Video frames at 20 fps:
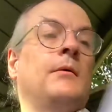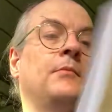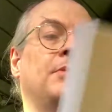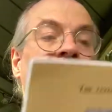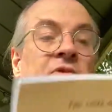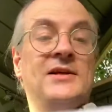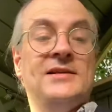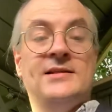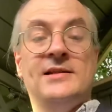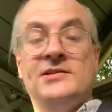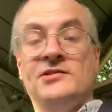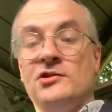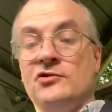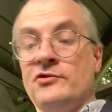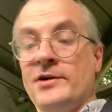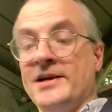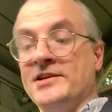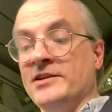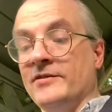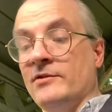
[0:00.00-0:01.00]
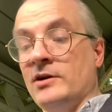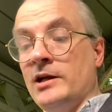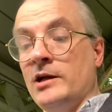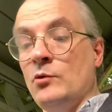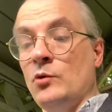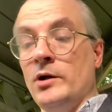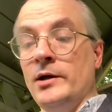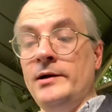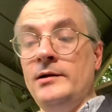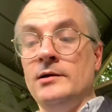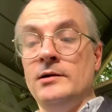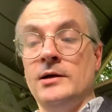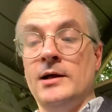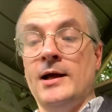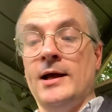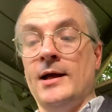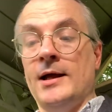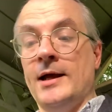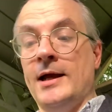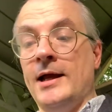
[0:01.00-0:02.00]
This is the Dregs of Clearwine,
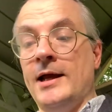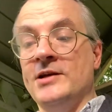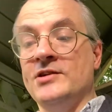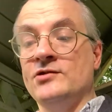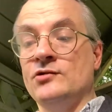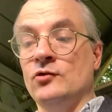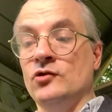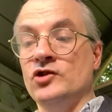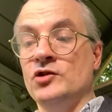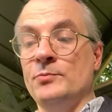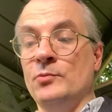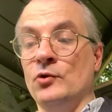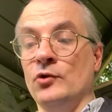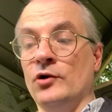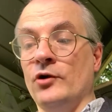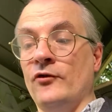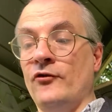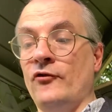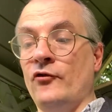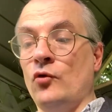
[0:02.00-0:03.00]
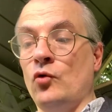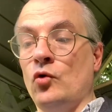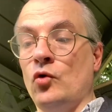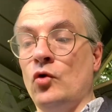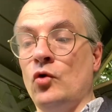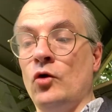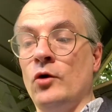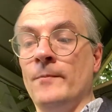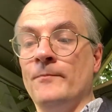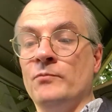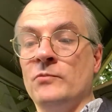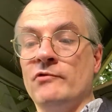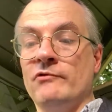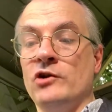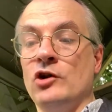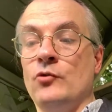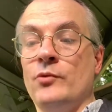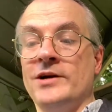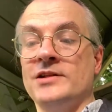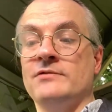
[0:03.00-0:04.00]
a source book for
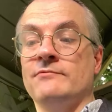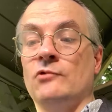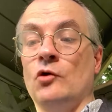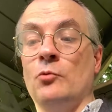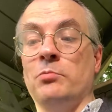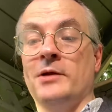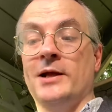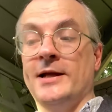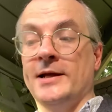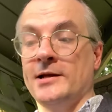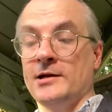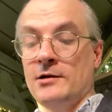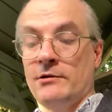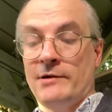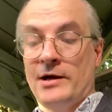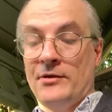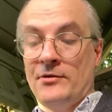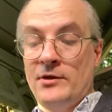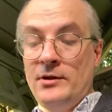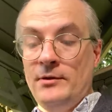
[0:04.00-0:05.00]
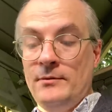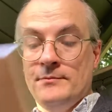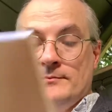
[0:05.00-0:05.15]
RuneQuest role-playing in Glorantha.